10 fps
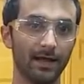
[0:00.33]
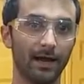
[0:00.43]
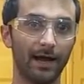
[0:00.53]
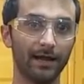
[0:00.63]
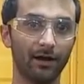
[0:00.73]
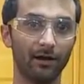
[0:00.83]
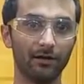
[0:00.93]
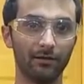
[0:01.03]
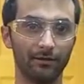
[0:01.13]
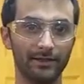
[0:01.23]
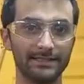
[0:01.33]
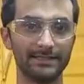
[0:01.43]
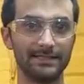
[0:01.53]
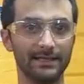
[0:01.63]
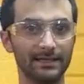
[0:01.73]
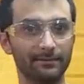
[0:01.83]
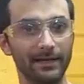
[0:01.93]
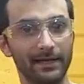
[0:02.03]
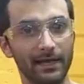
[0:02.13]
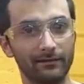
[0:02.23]
Hi all, this is the
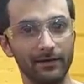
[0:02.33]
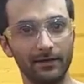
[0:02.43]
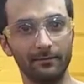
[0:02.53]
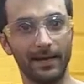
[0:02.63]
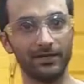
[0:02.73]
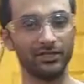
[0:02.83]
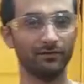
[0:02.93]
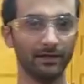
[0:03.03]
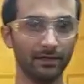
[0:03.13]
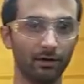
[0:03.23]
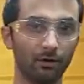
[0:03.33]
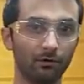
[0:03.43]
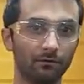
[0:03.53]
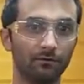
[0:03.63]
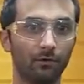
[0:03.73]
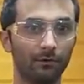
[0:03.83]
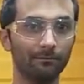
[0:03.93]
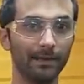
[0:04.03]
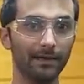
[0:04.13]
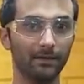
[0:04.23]
Makehaven badging video for
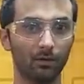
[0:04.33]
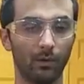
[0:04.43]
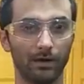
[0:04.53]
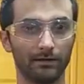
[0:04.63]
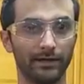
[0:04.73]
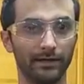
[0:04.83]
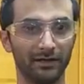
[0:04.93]
MIG welding.